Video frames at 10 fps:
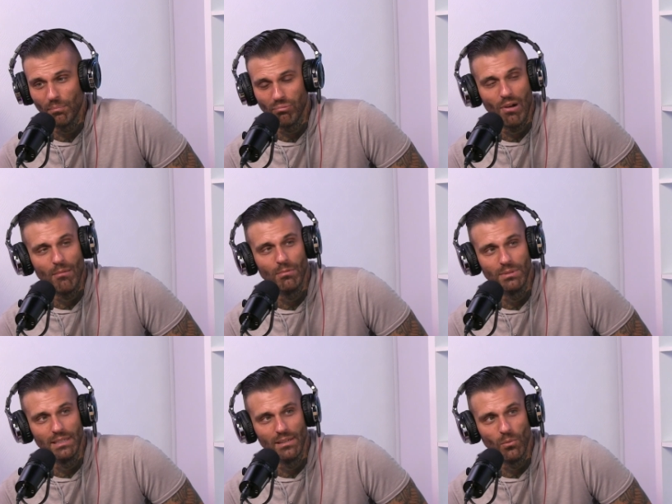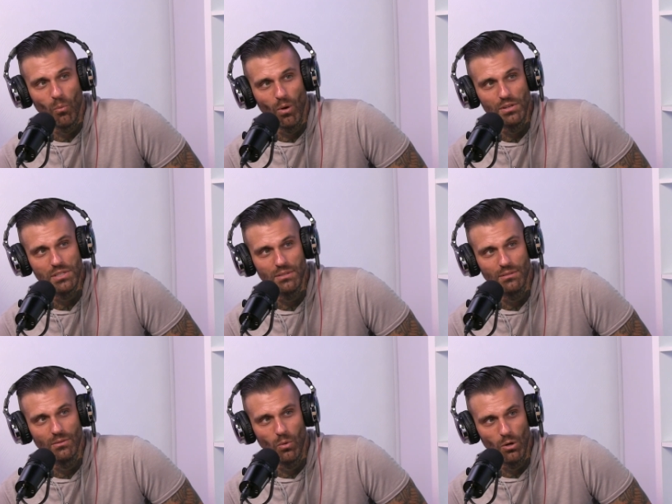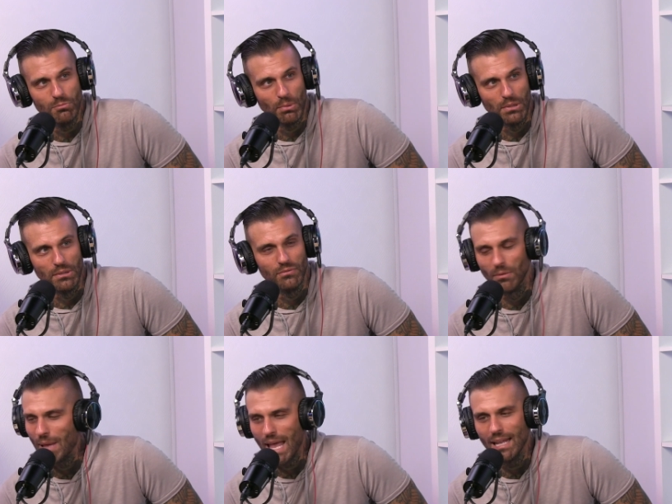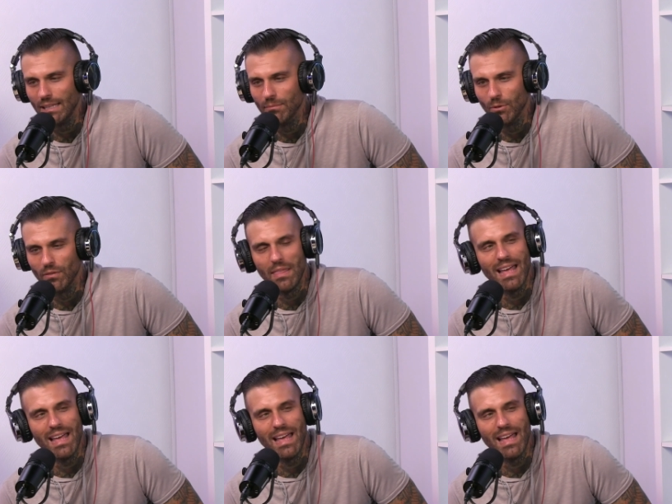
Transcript: probably the worst quote pull from any movie.